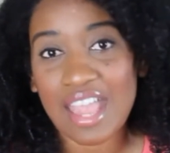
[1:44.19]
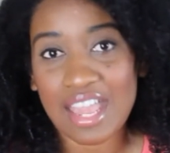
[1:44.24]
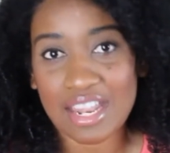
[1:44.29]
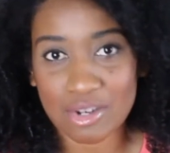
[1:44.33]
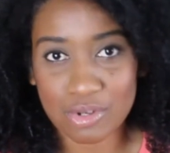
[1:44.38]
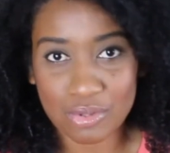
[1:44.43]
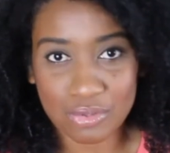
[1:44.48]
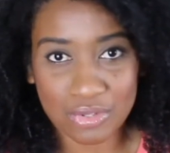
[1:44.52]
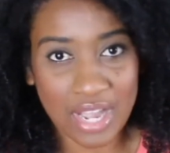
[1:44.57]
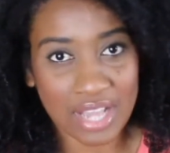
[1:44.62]

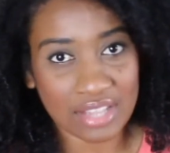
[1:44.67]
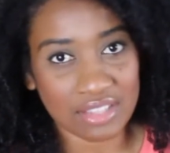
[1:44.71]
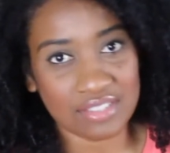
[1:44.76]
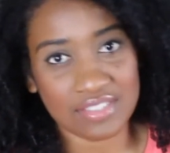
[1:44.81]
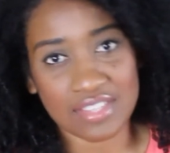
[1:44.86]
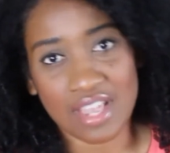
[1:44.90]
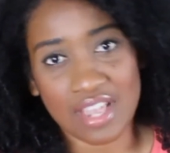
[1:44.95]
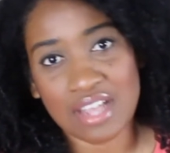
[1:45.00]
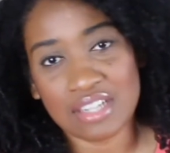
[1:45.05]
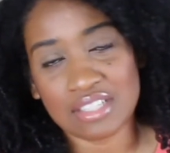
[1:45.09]
and look at
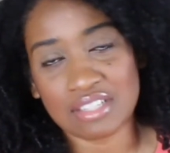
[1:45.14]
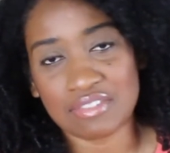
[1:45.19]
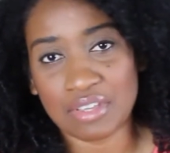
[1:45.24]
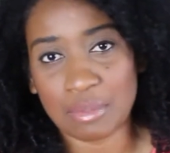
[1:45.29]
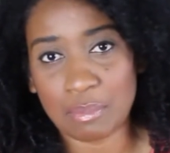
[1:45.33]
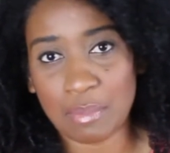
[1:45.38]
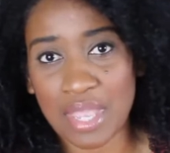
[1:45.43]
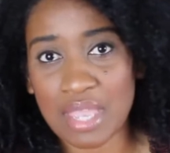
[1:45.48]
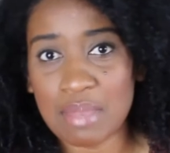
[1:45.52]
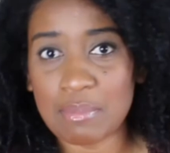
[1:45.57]
the
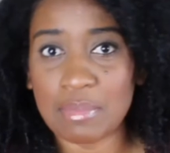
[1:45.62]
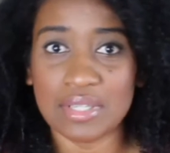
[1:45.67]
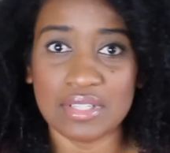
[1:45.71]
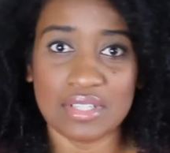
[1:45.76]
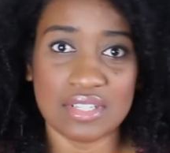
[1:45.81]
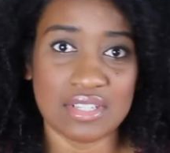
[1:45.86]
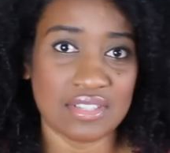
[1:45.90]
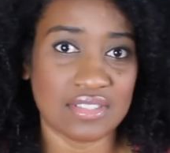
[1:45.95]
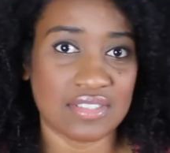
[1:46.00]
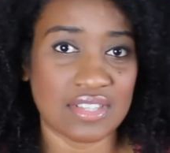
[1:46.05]
scientific
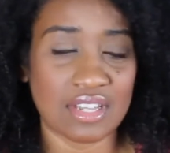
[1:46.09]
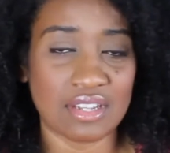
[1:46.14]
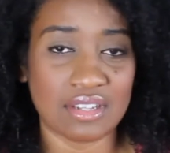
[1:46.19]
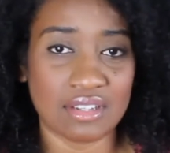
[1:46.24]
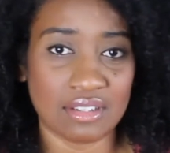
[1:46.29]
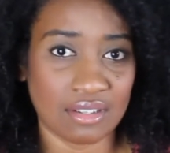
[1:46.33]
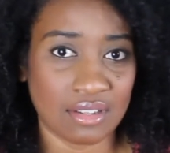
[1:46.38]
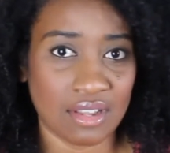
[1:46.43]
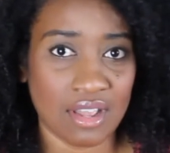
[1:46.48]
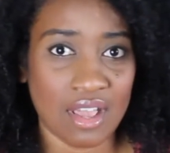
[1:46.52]
papers
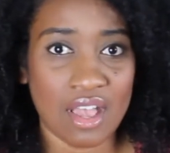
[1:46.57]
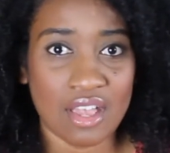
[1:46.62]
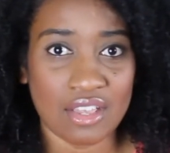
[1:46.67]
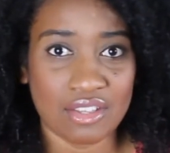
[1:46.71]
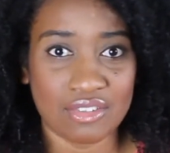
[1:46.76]
and,